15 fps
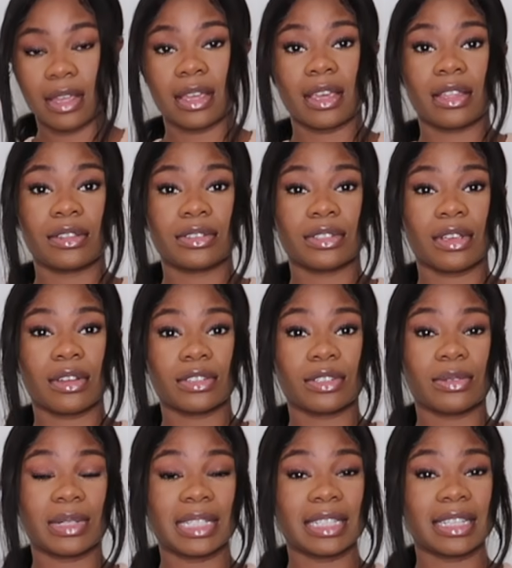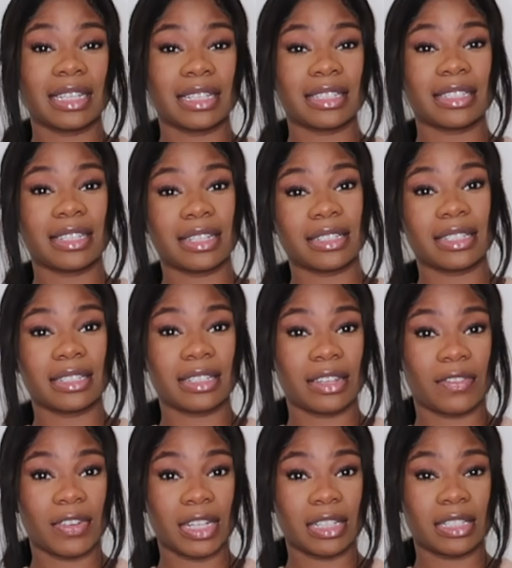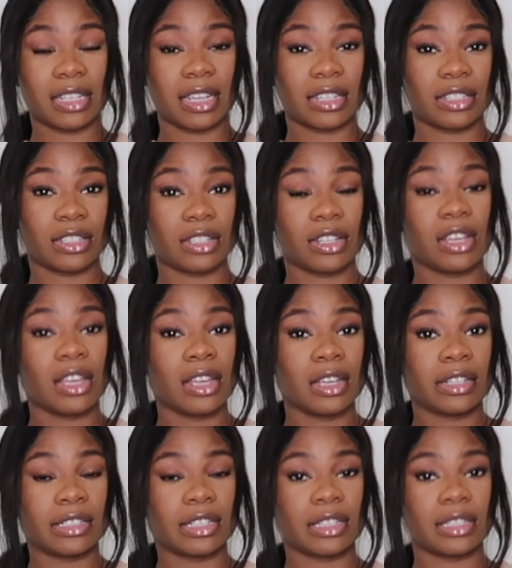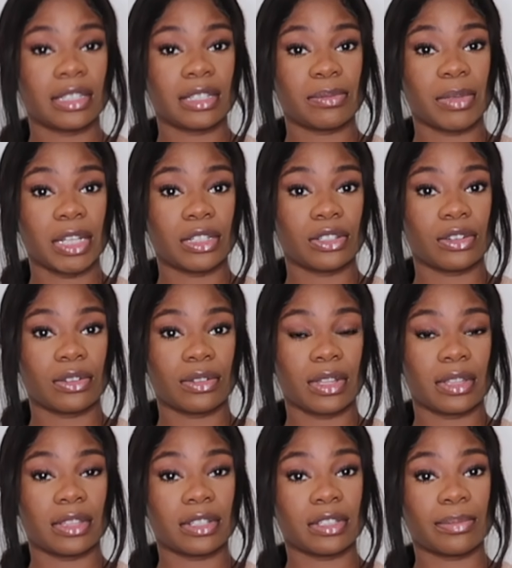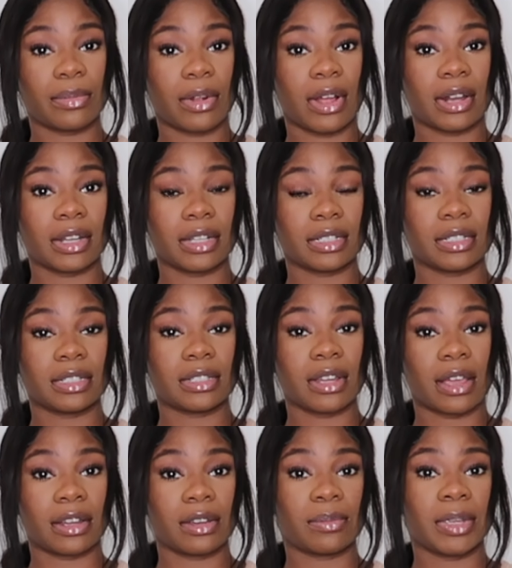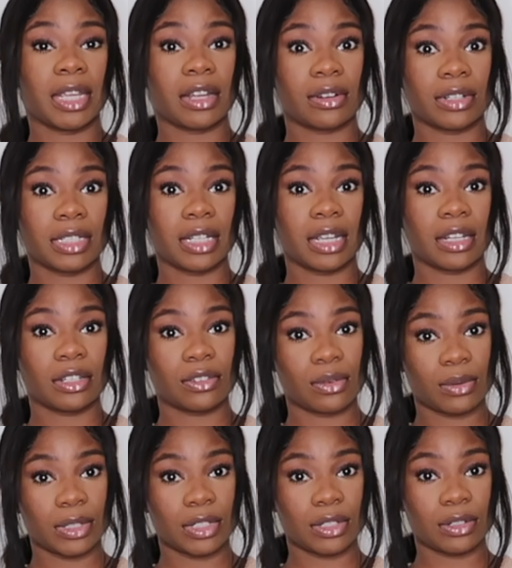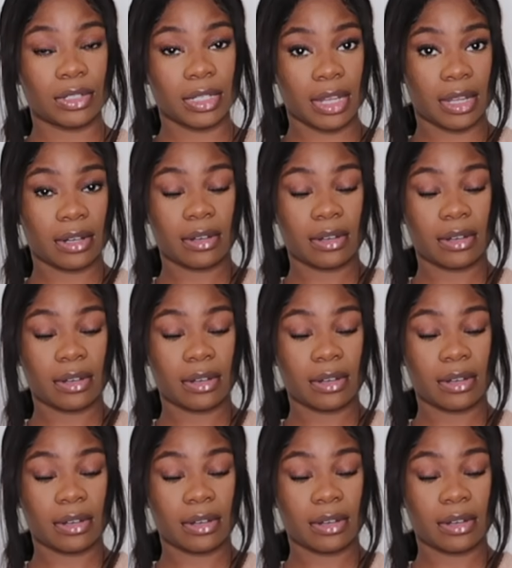And there's also a skin sensitivity test just to make sure that this product is not going to be irritating towards your skin.